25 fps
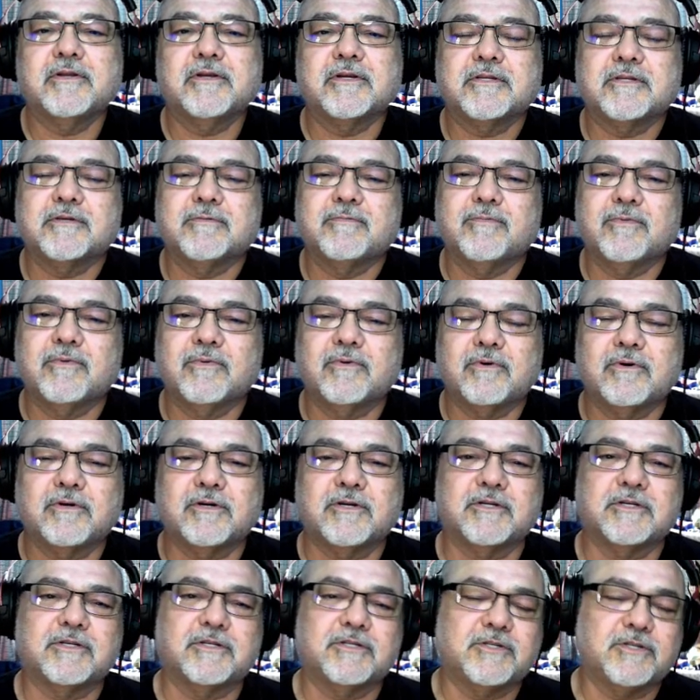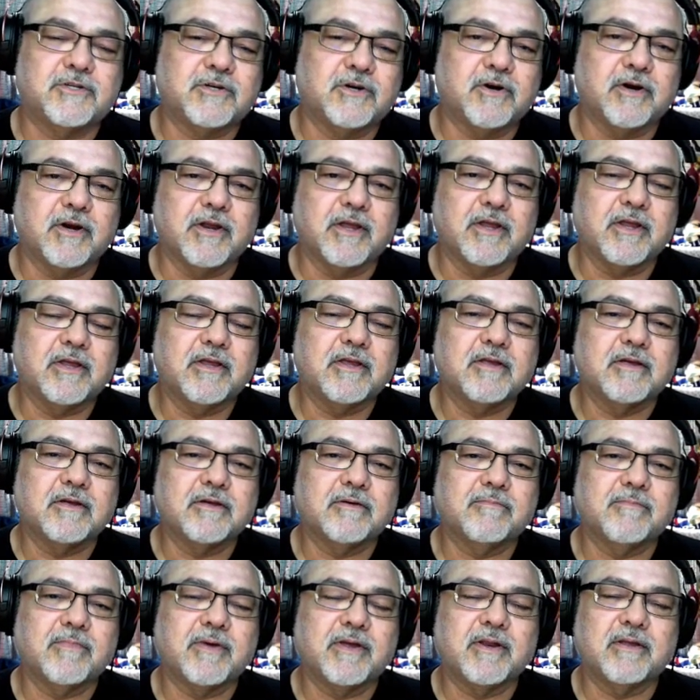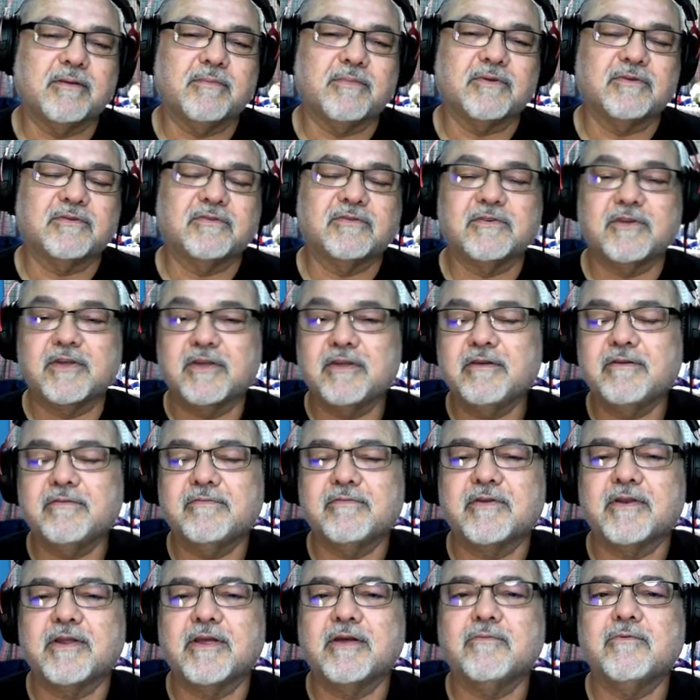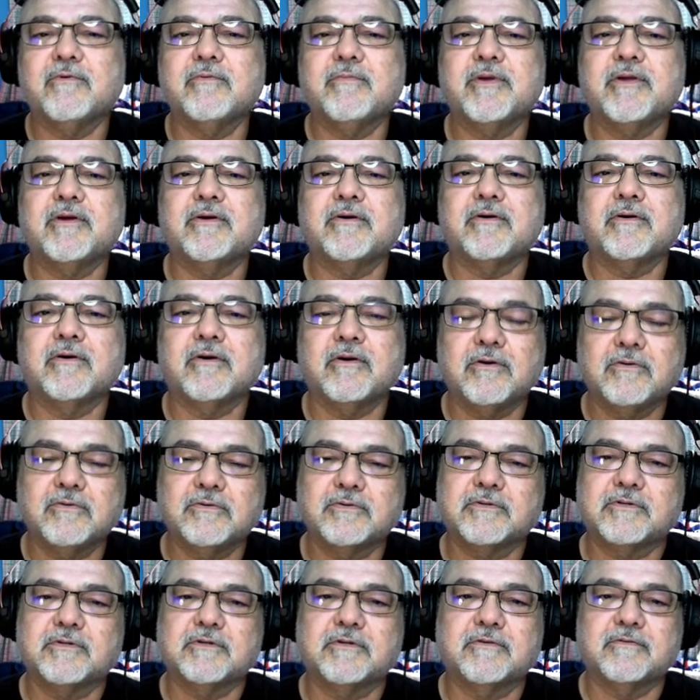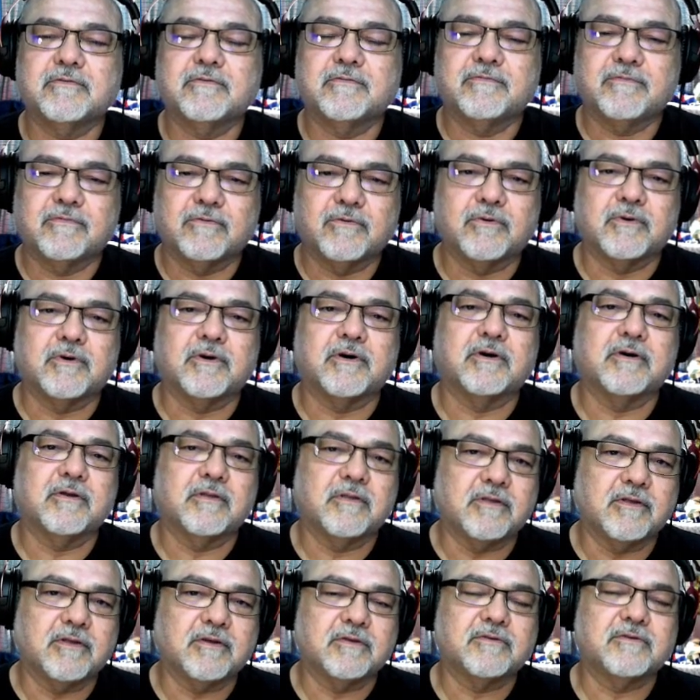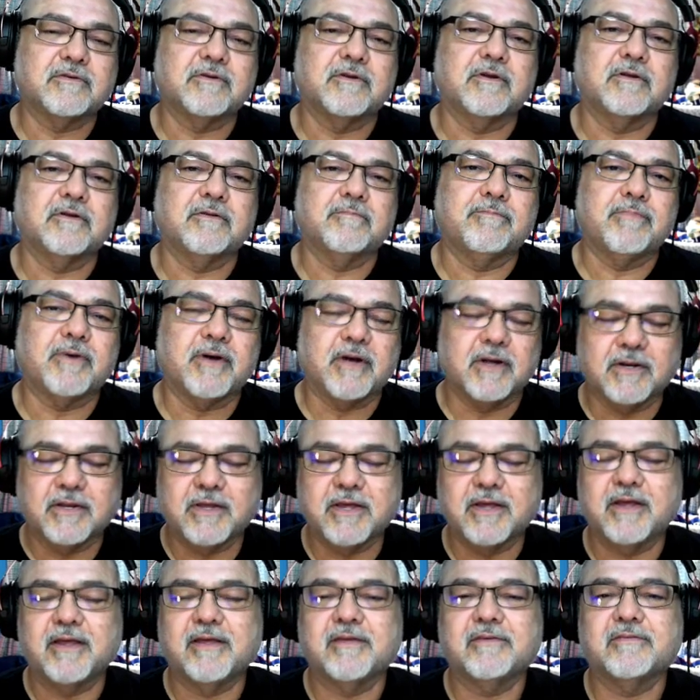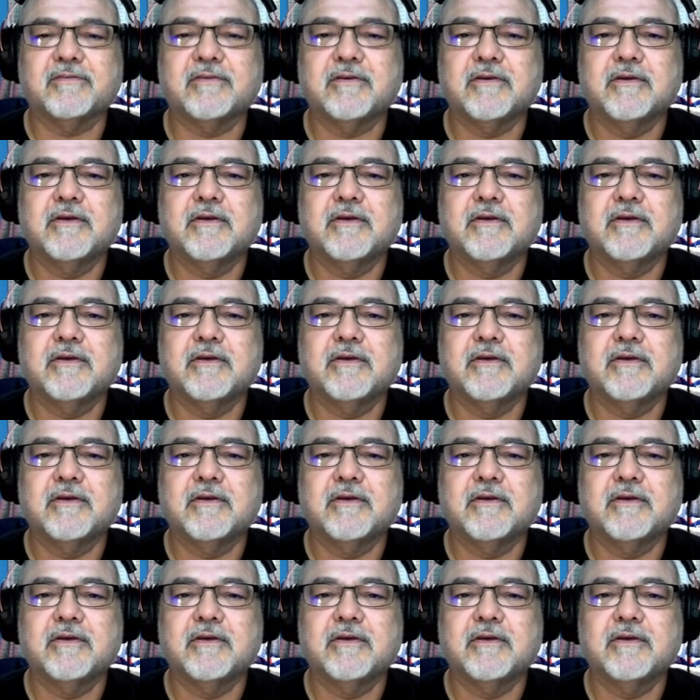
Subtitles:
Explorer's Journey. My name is Steve, and I will be your host for this podcast.